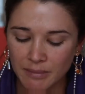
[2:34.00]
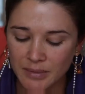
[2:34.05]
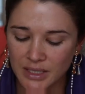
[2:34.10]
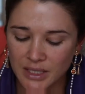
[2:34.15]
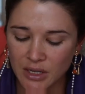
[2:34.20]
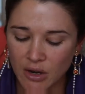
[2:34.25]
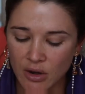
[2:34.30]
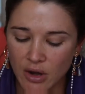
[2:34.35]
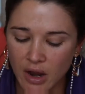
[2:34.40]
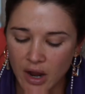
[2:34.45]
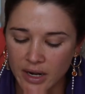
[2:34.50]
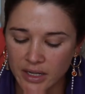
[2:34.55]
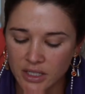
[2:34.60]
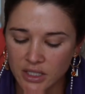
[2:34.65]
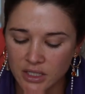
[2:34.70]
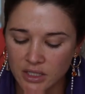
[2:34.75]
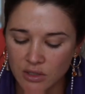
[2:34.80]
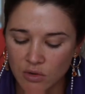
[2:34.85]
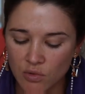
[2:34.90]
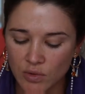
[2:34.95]
So I
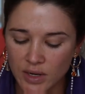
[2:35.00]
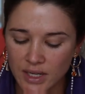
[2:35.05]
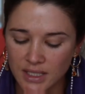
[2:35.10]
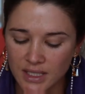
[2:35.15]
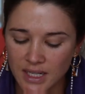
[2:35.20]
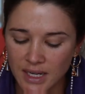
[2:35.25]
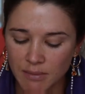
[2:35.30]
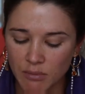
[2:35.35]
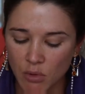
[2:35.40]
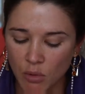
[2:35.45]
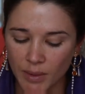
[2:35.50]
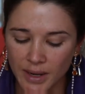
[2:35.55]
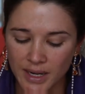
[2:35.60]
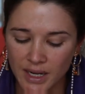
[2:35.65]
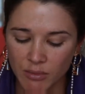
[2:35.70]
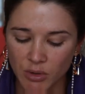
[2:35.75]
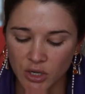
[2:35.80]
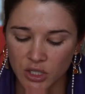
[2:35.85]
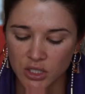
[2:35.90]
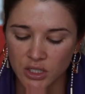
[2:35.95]
just always need more
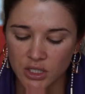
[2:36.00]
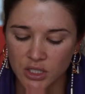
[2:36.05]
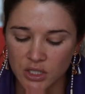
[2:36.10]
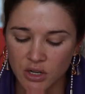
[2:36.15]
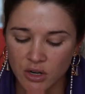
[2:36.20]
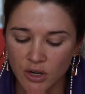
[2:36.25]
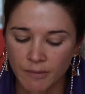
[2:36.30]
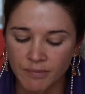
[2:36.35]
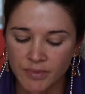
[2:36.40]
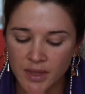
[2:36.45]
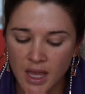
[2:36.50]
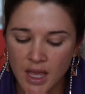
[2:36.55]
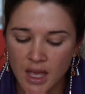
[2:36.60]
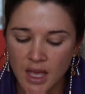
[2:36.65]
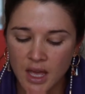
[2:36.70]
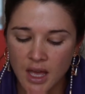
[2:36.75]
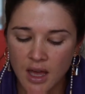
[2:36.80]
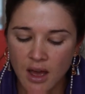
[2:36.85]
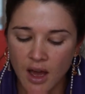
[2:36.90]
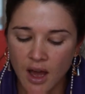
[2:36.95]
blending brushes. So
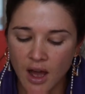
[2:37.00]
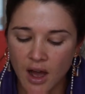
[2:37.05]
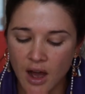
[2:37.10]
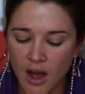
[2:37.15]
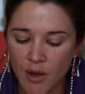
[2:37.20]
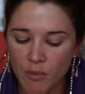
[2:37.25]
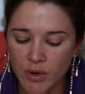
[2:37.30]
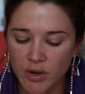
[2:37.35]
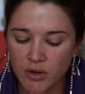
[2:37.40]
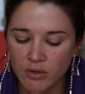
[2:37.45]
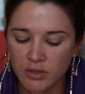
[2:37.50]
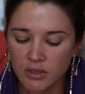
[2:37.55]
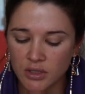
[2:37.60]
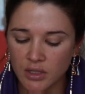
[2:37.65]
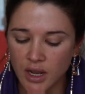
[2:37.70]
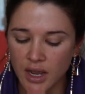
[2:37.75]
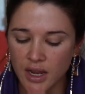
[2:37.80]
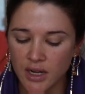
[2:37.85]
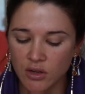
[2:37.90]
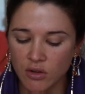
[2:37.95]
I went
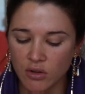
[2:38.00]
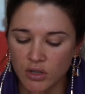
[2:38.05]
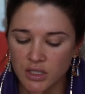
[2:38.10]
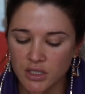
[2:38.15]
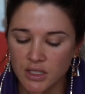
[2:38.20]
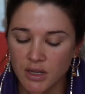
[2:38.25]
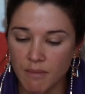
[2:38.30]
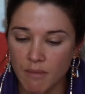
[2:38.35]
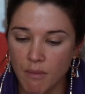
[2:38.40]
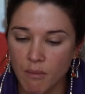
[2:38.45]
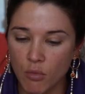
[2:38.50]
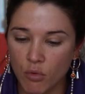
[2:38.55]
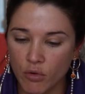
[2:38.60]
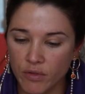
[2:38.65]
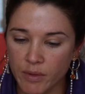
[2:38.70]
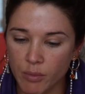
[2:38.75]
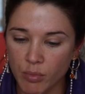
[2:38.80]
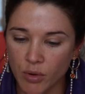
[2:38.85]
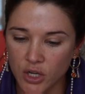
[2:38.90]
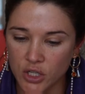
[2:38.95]
on and got some
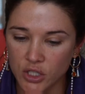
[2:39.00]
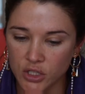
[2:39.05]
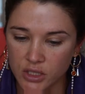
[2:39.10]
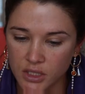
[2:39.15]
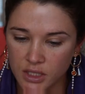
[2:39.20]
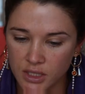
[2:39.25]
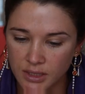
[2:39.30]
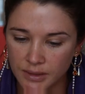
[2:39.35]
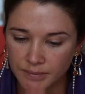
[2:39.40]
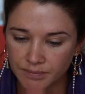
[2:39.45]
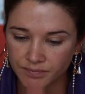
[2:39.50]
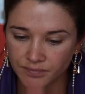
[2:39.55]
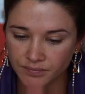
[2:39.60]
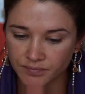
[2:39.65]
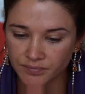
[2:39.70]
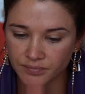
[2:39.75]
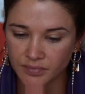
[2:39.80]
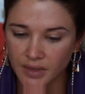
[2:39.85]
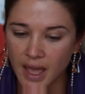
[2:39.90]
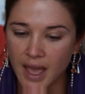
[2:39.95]
Morphe brushes
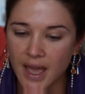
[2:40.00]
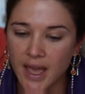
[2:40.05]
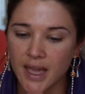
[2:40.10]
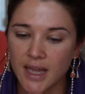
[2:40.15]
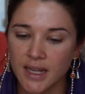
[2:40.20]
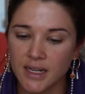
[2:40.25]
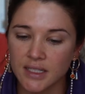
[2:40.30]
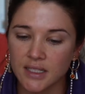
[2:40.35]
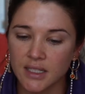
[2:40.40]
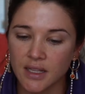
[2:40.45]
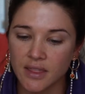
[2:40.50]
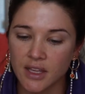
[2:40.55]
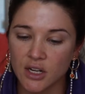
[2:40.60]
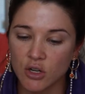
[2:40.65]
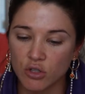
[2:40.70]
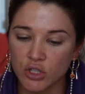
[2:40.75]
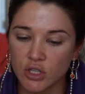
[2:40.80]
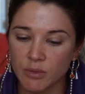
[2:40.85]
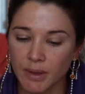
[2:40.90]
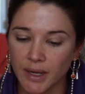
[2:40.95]
and they're
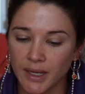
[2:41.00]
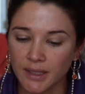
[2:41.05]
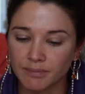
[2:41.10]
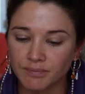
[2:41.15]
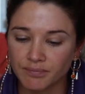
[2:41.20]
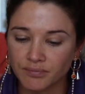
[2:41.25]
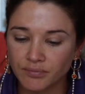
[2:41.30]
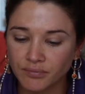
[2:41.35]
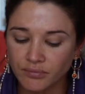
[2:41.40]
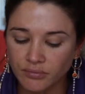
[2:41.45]
not too bad.